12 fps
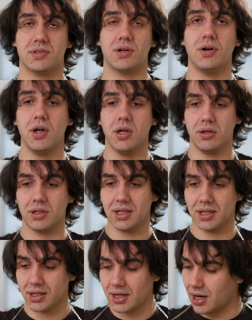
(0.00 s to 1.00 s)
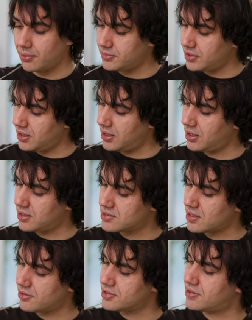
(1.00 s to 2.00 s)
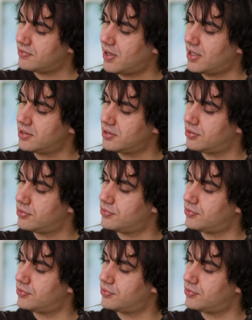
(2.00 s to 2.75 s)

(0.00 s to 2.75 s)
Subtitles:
So you can grab the Soundz Avant